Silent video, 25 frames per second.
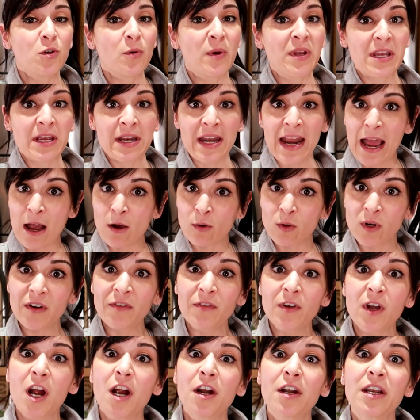doing an hour
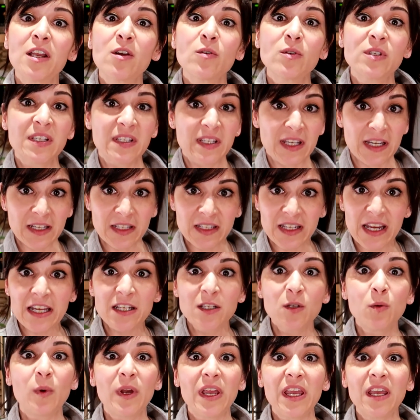of cardio six
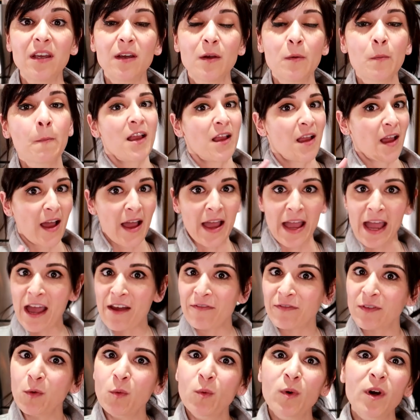days a week. I
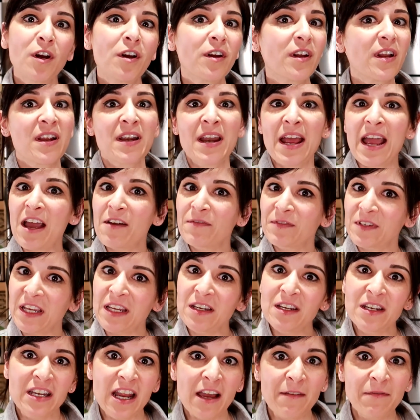have to work and I have to
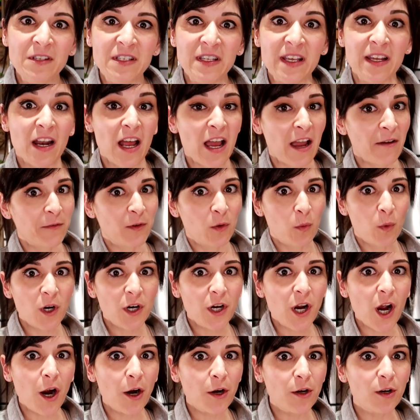eat in a deficit. I have to
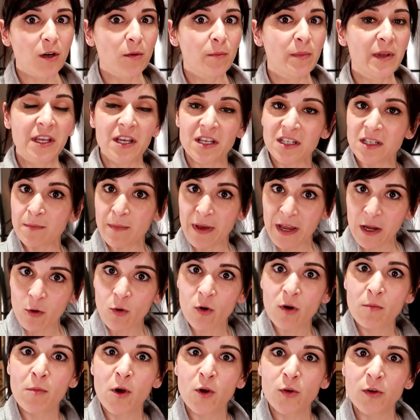work harder because of my
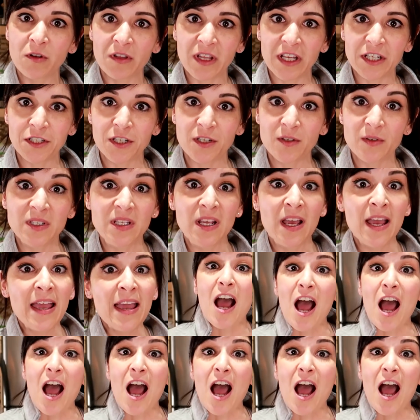hormonal issues.